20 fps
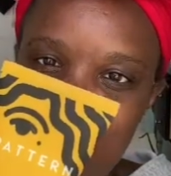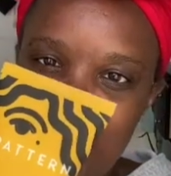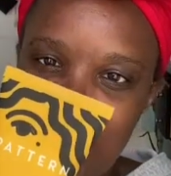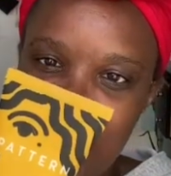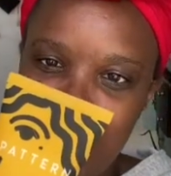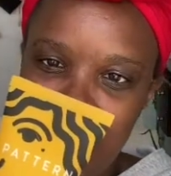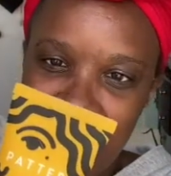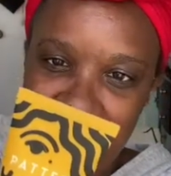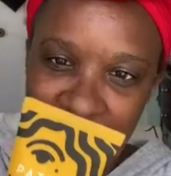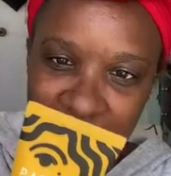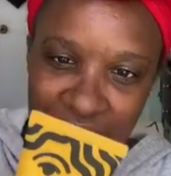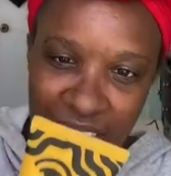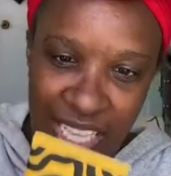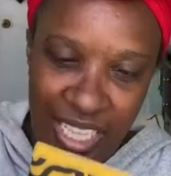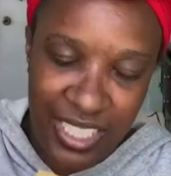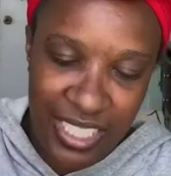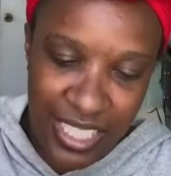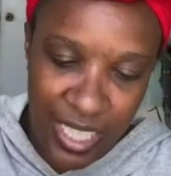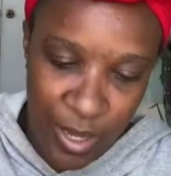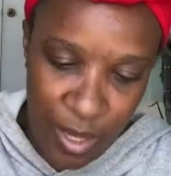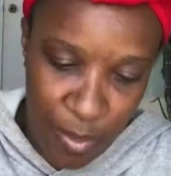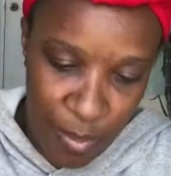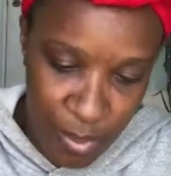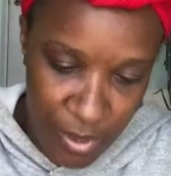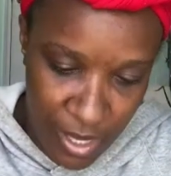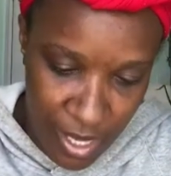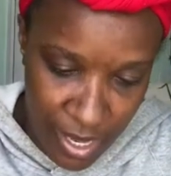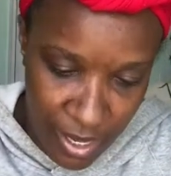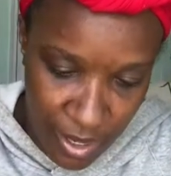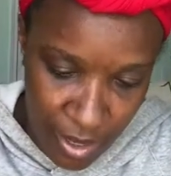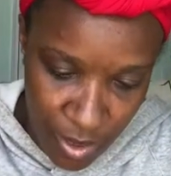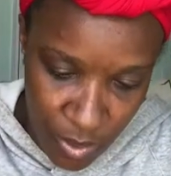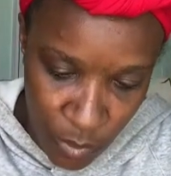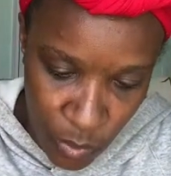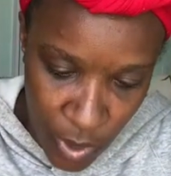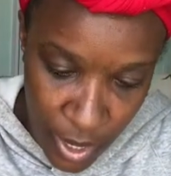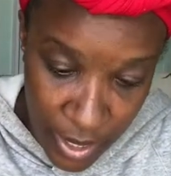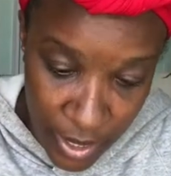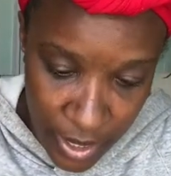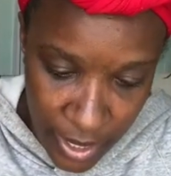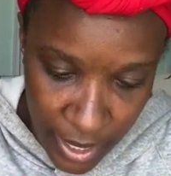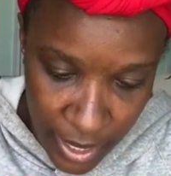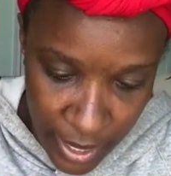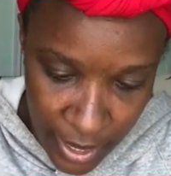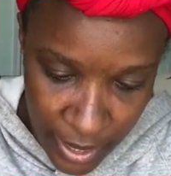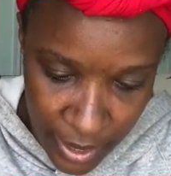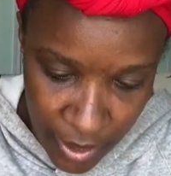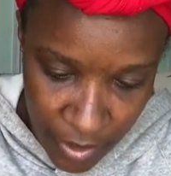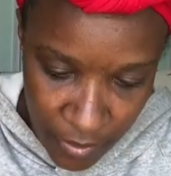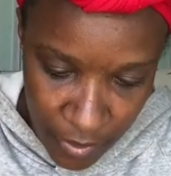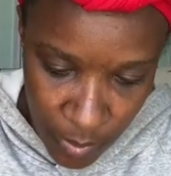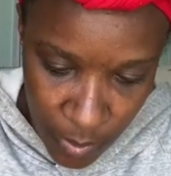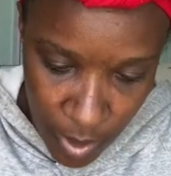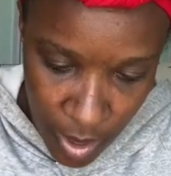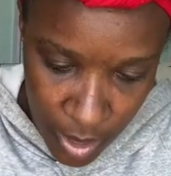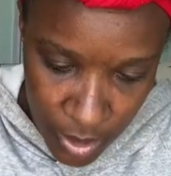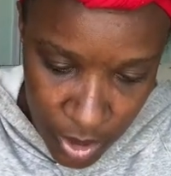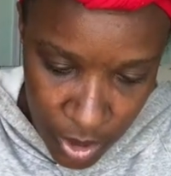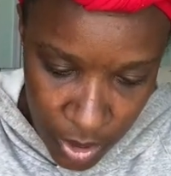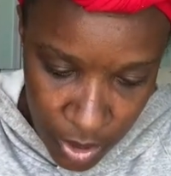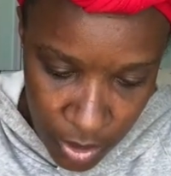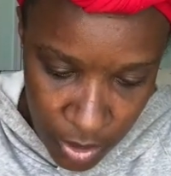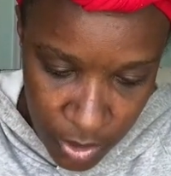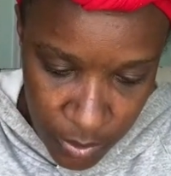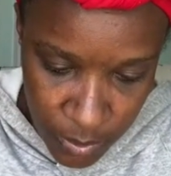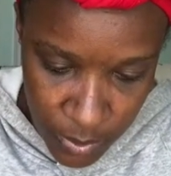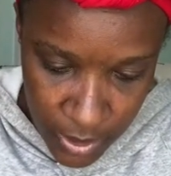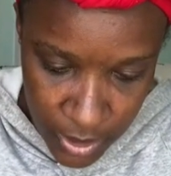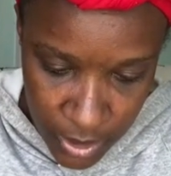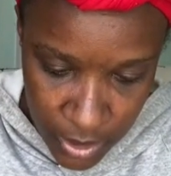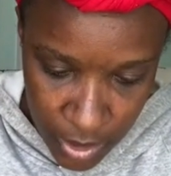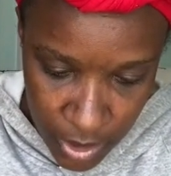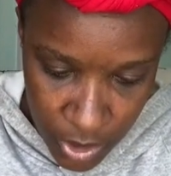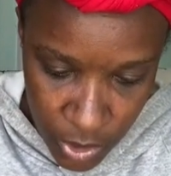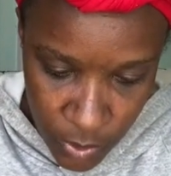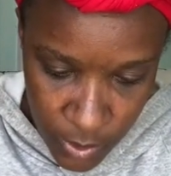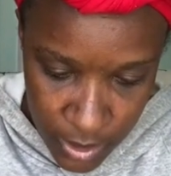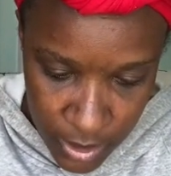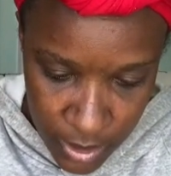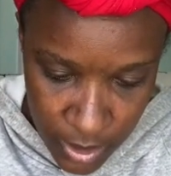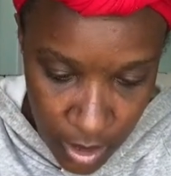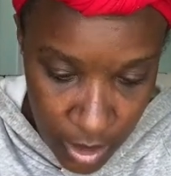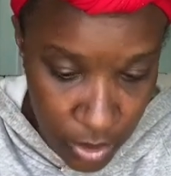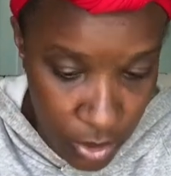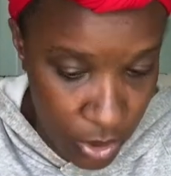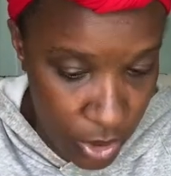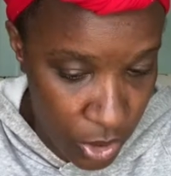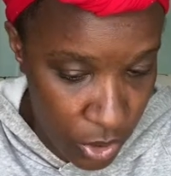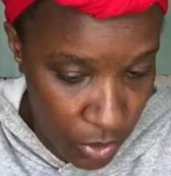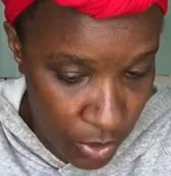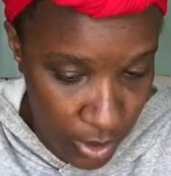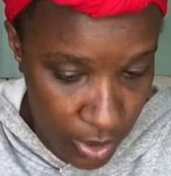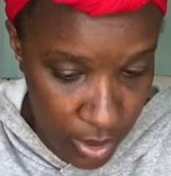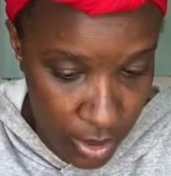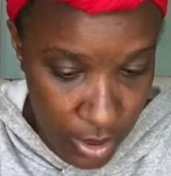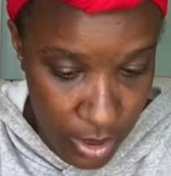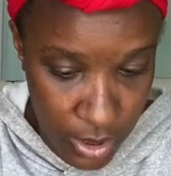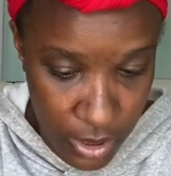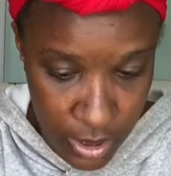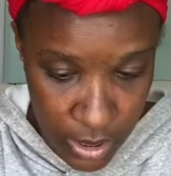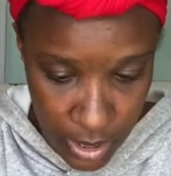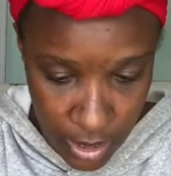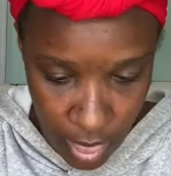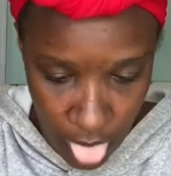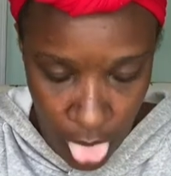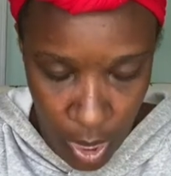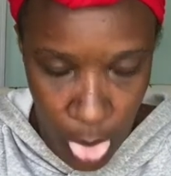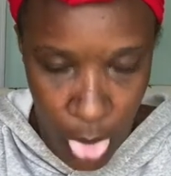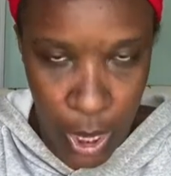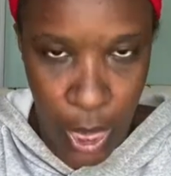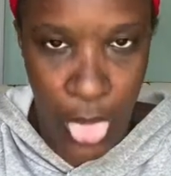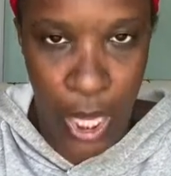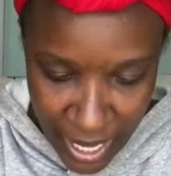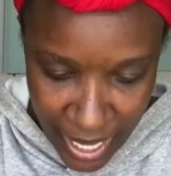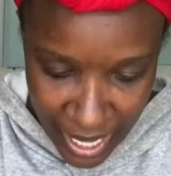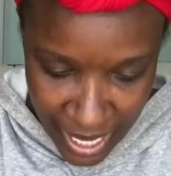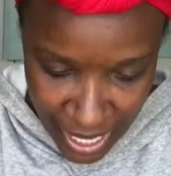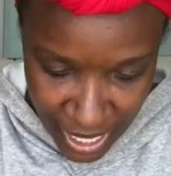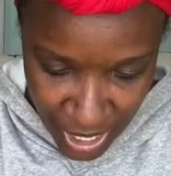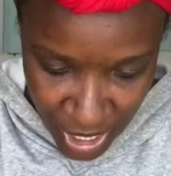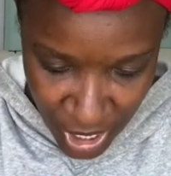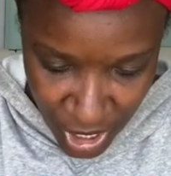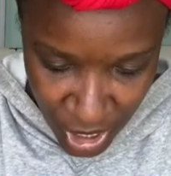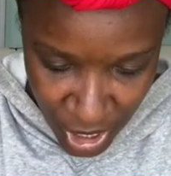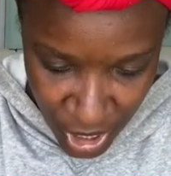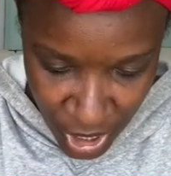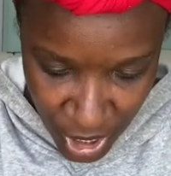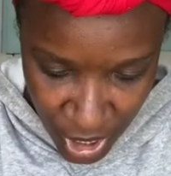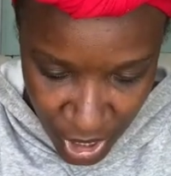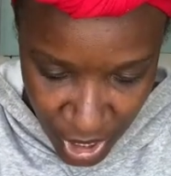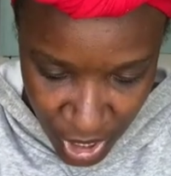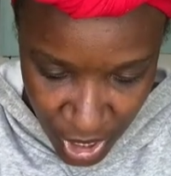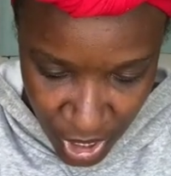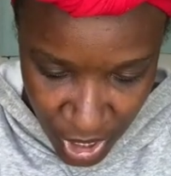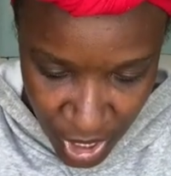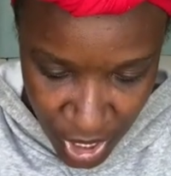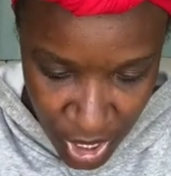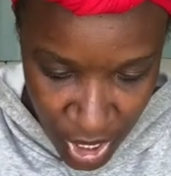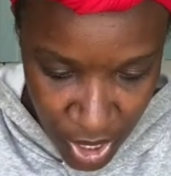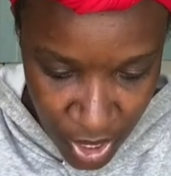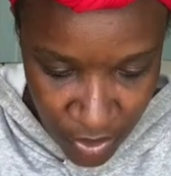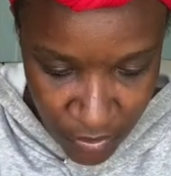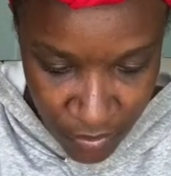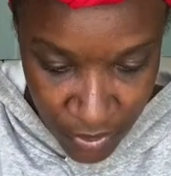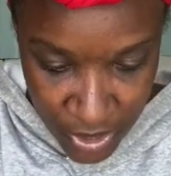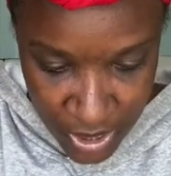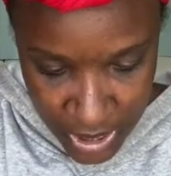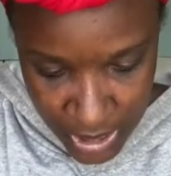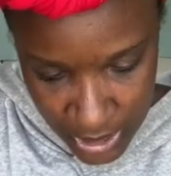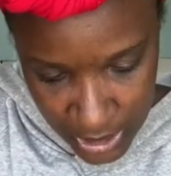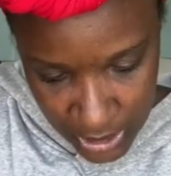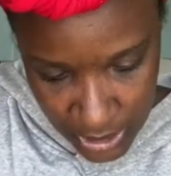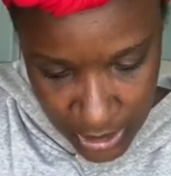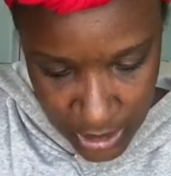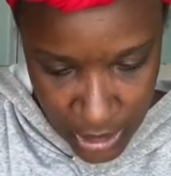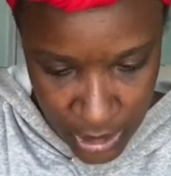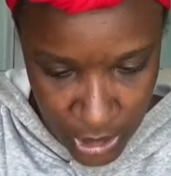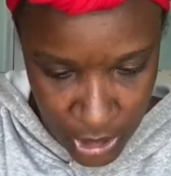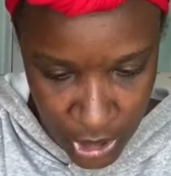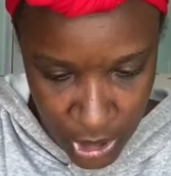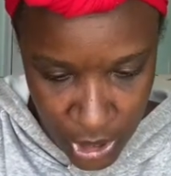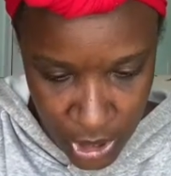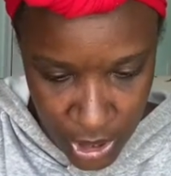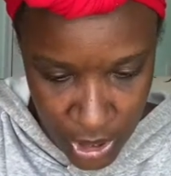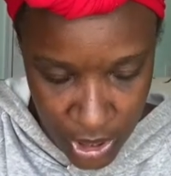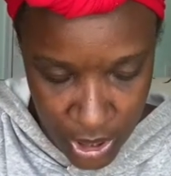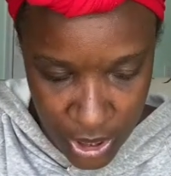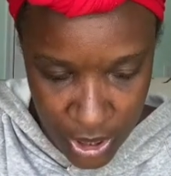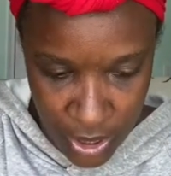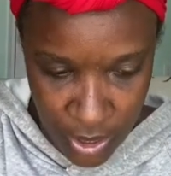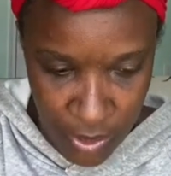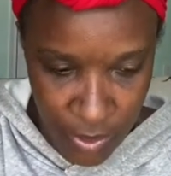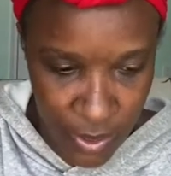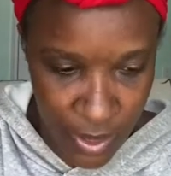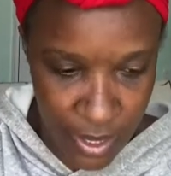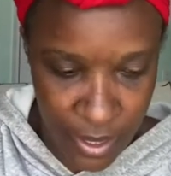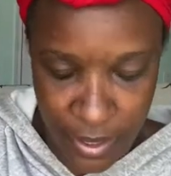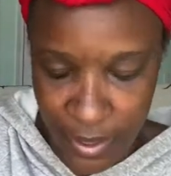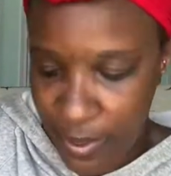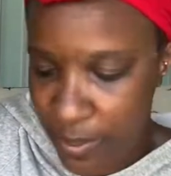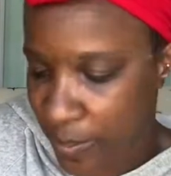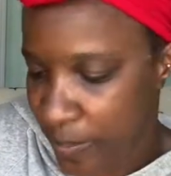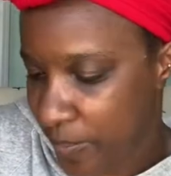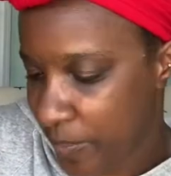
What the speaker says: says, apply on wet hair for wash and goes, braids, or twist outs, or hair for sleek looks, okay?